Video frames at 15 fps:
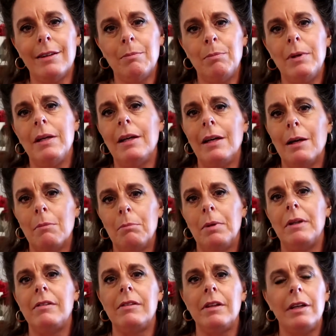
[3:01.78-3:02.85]
be
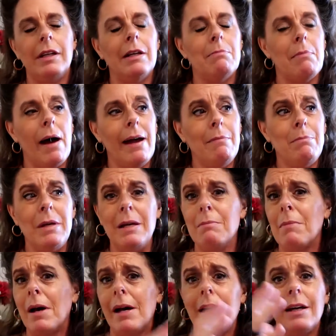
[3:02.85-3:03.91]
busy. It might be
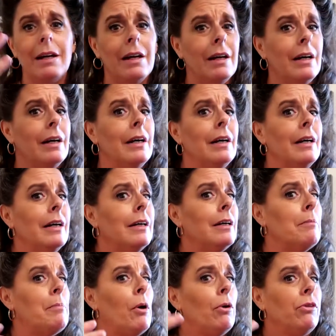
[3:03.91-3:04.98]
my
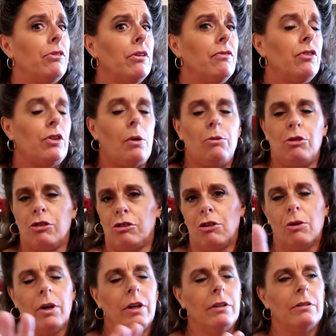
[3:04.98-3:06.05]
compulsive, no, just
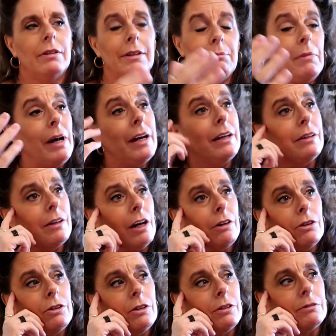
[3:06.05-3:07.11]
joking. It might, I
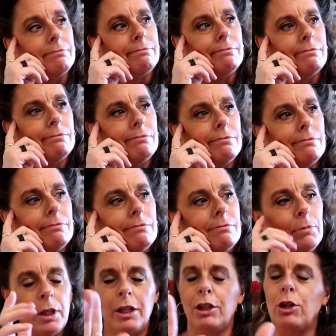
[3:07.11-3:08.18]
don't know.
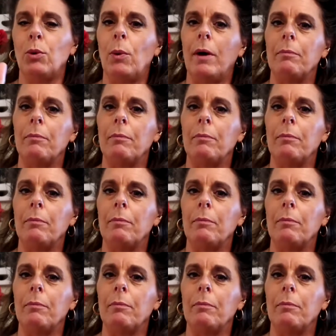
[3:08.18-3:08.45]
But anyway.